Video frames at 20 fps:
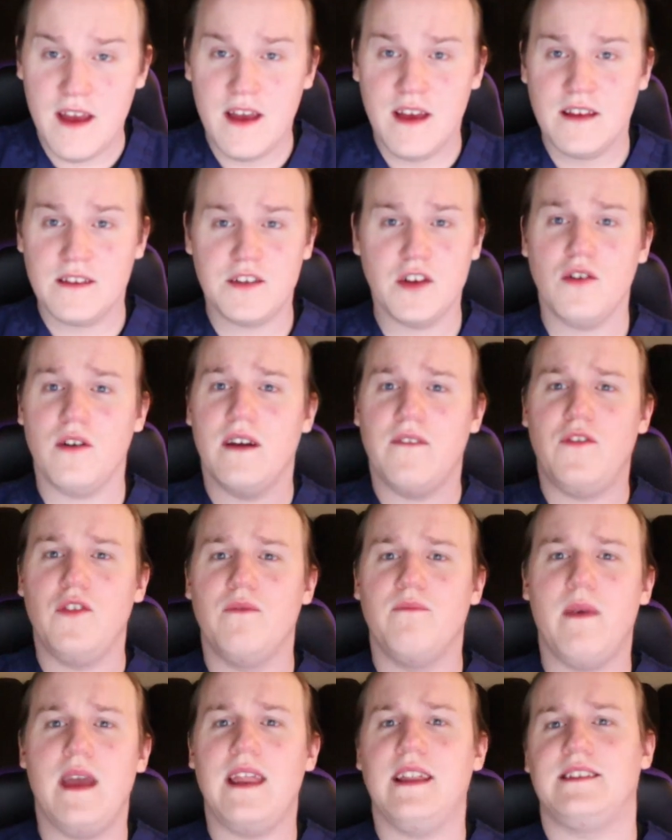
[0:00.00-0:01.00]
So if you've
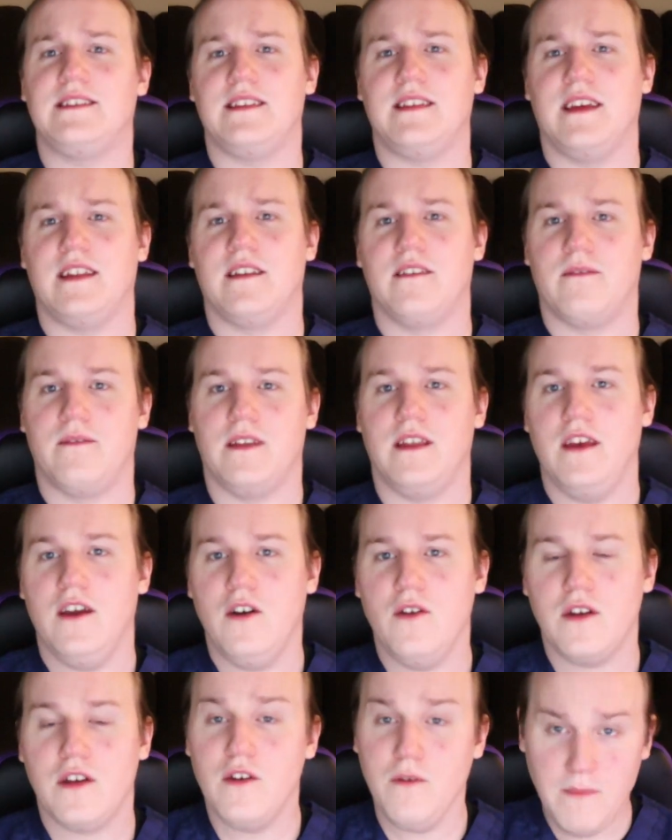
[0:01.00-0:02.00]
made it to the end of the
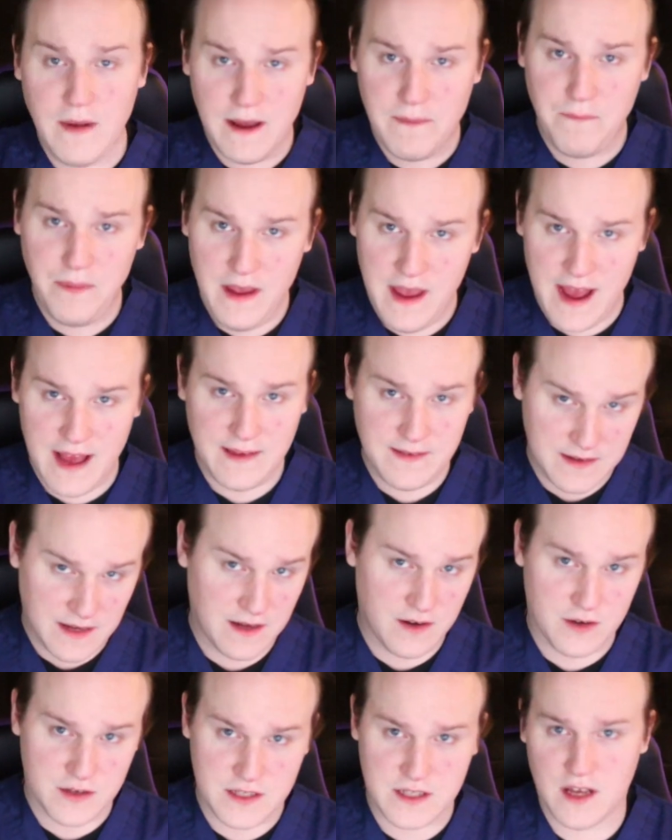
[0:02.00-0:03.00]
video, you might be asking
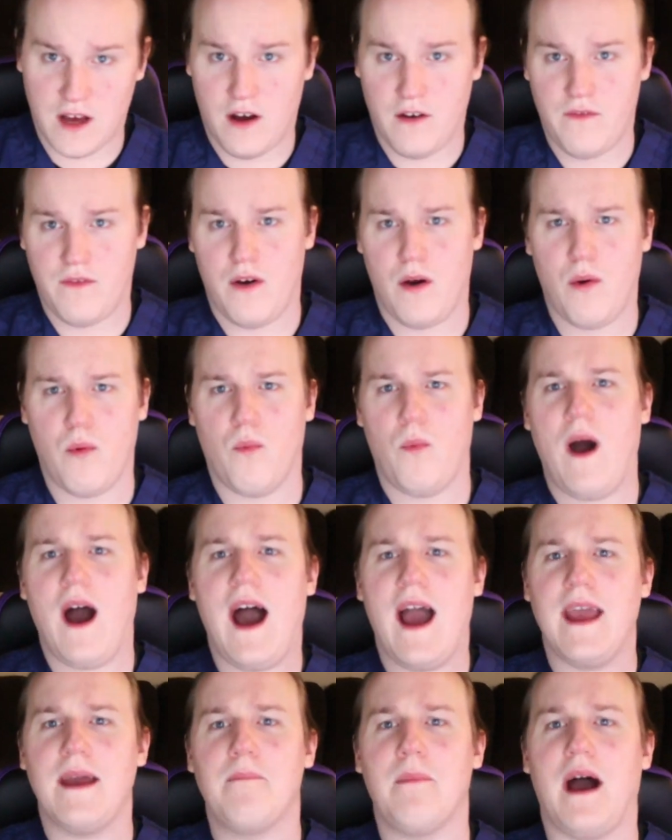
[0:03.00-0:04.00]
yourself,
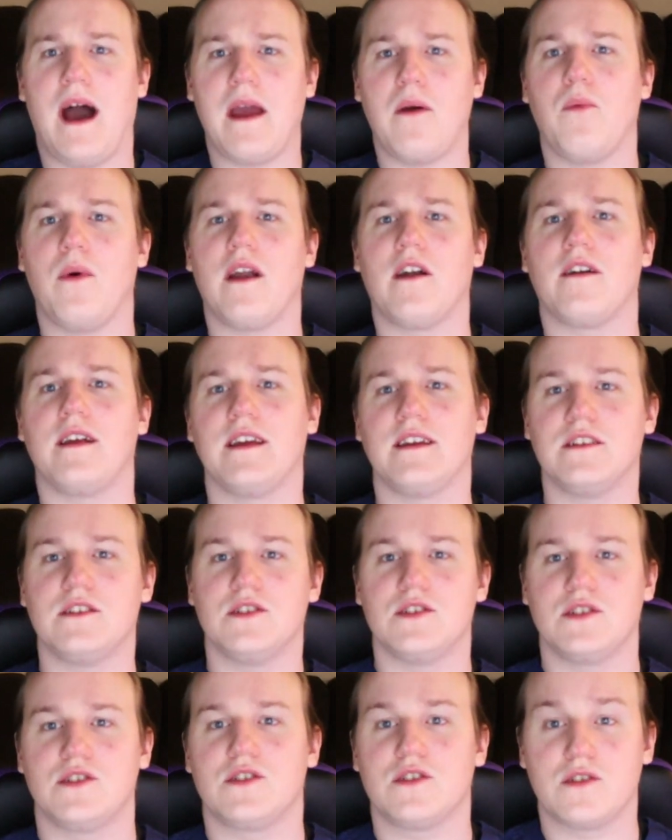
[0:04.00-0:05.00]
why am I wearing
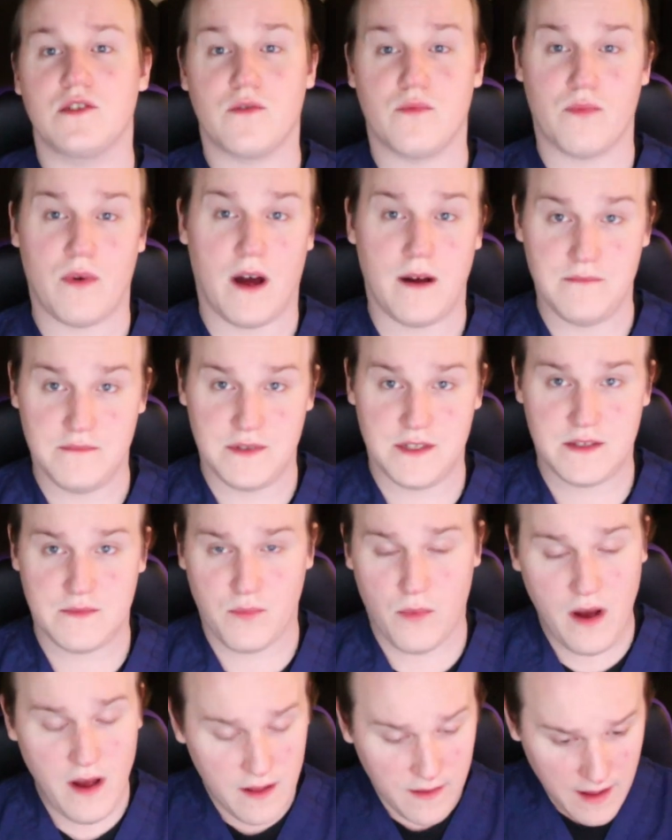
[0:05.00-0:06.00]
scrubs?
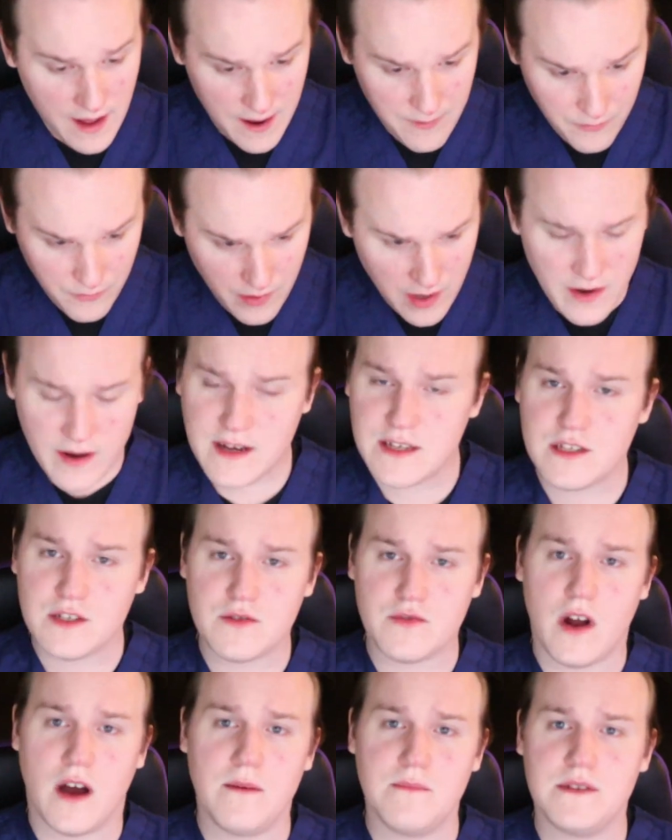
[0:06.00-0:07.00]
Well, I'm wearing
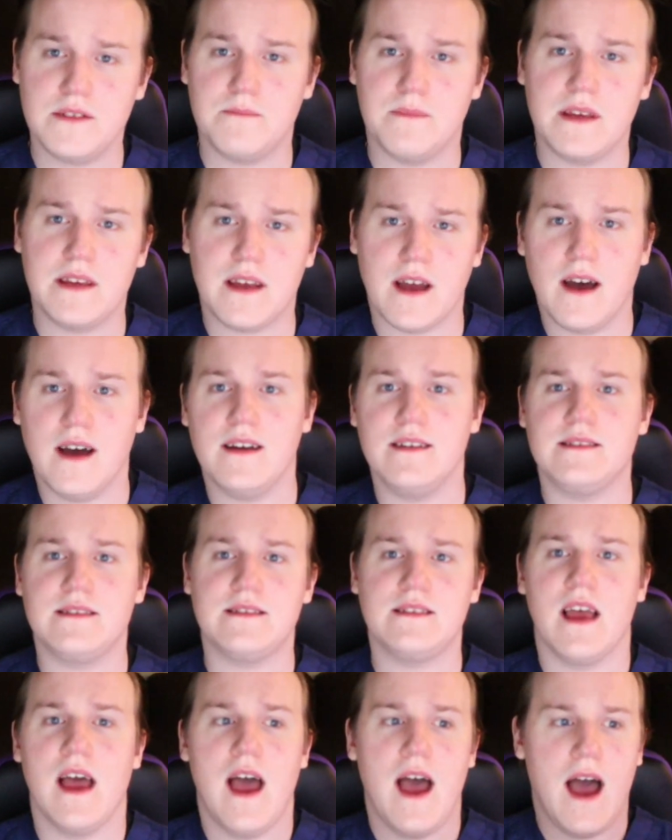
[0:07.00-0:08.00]
scrubs
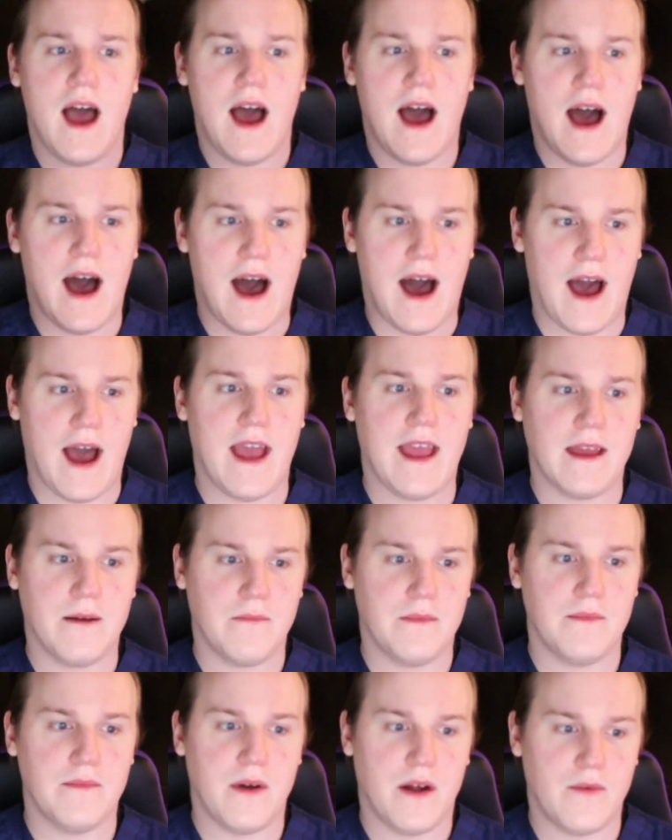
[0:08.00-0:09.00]
because I
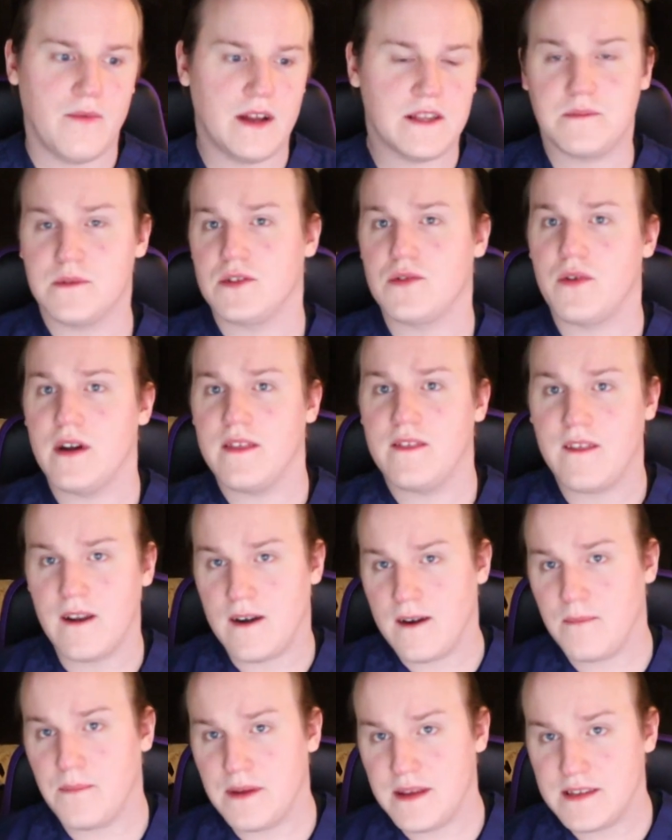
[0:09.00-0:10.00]
am a respiratory
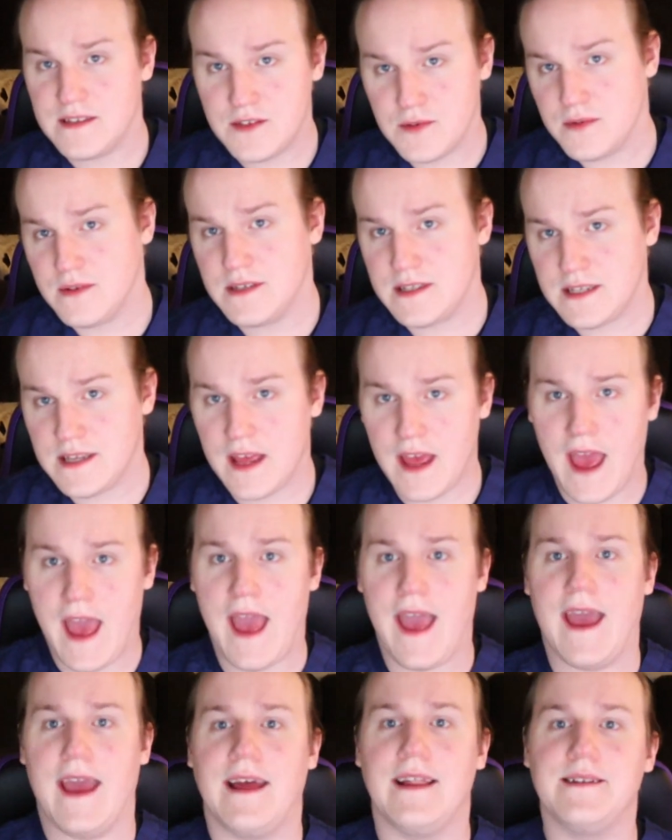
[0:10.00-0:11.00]
therapy student
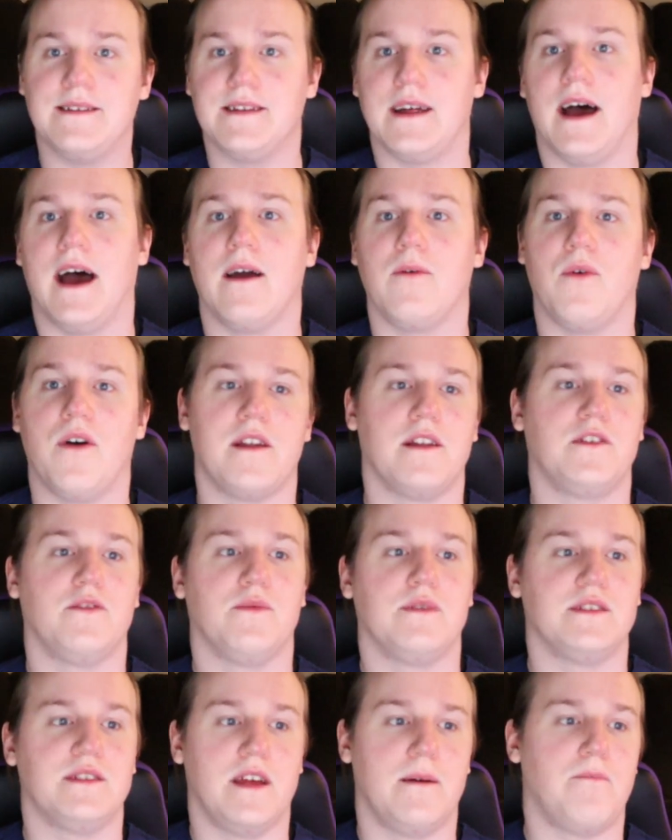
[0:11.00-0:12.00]
and I wanted
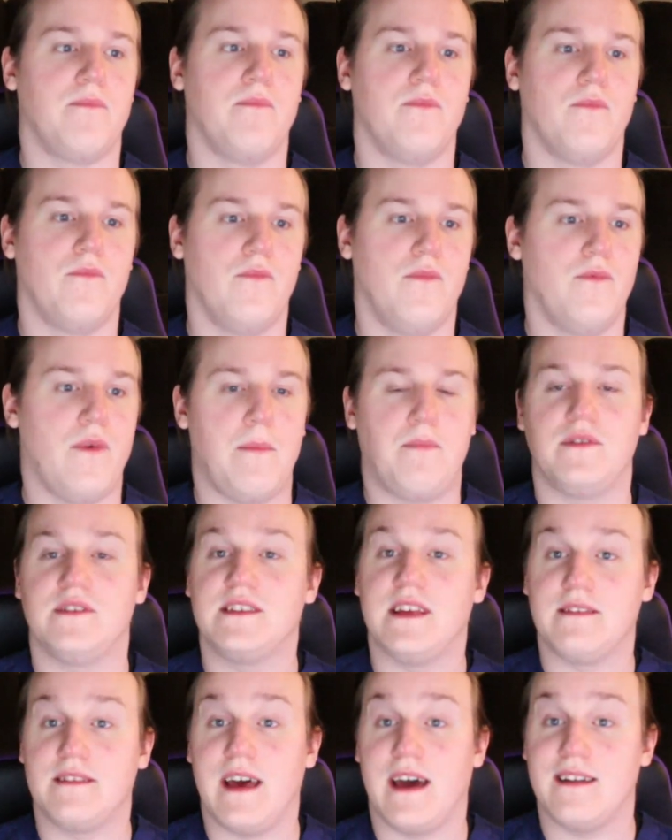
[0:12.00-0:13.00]
to
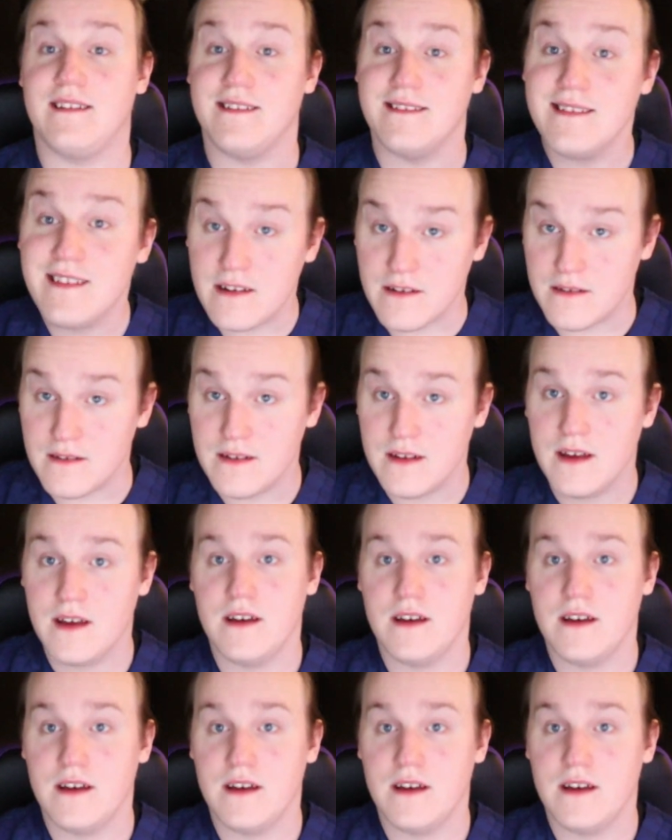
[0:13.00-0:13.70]
represent that a little.